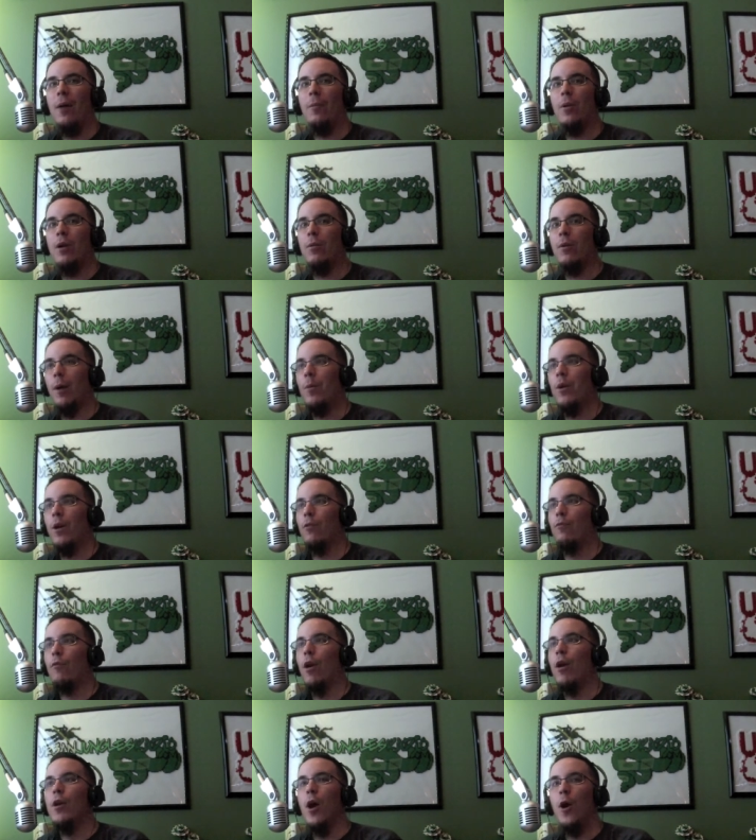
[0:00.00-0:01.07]
I want to
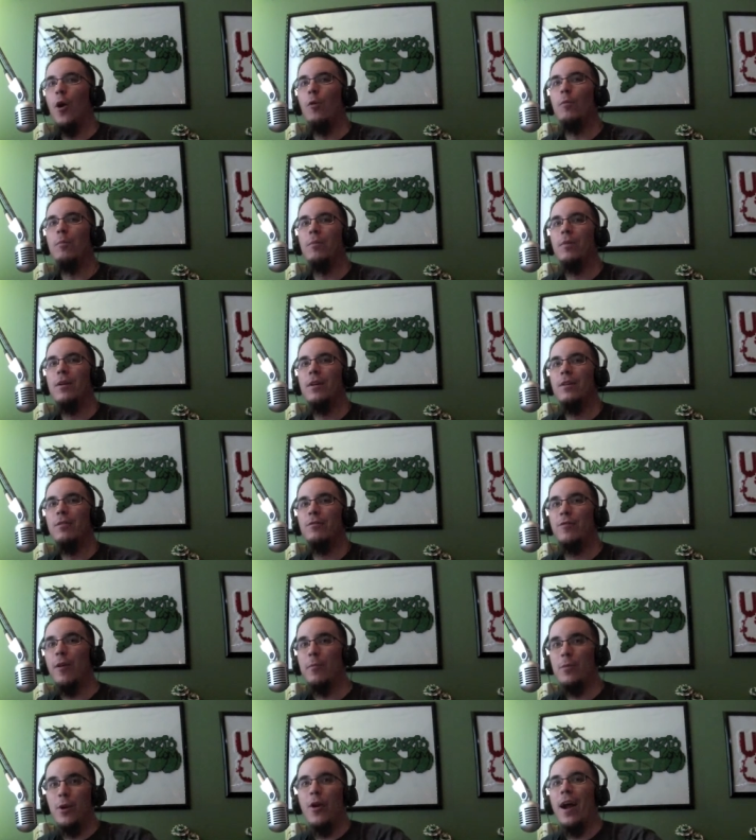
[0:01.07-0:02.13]
run home
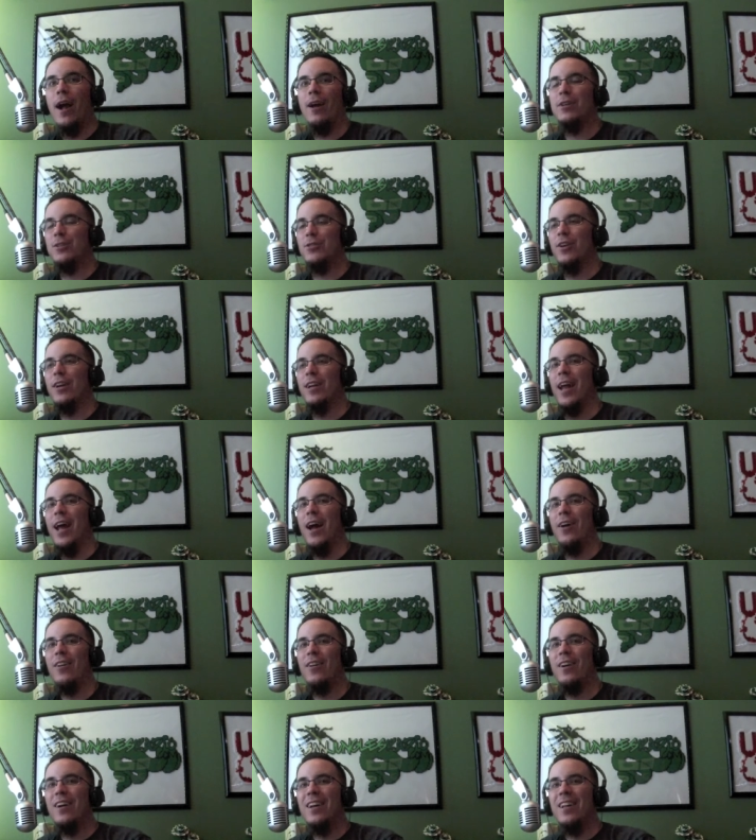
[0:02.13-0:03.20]
from your house right now.
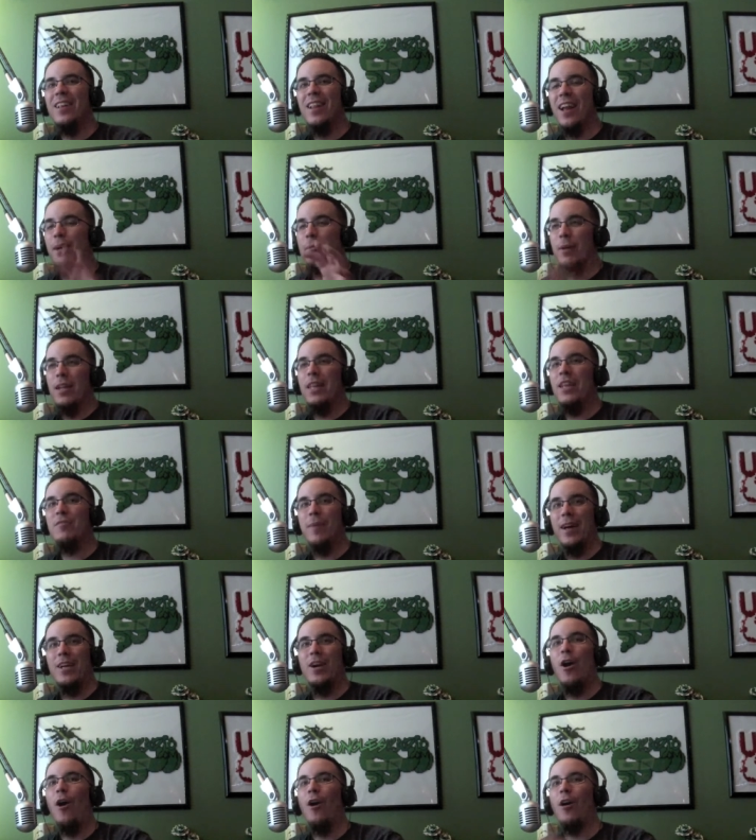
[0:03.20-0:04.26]
Like I'm gonna leave
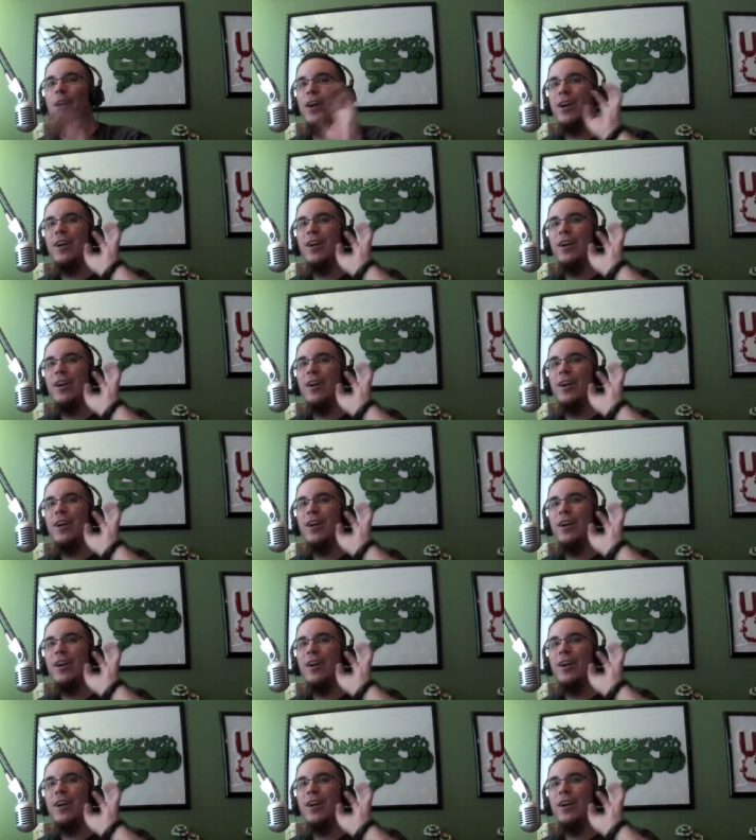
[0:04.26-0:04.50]
my car here.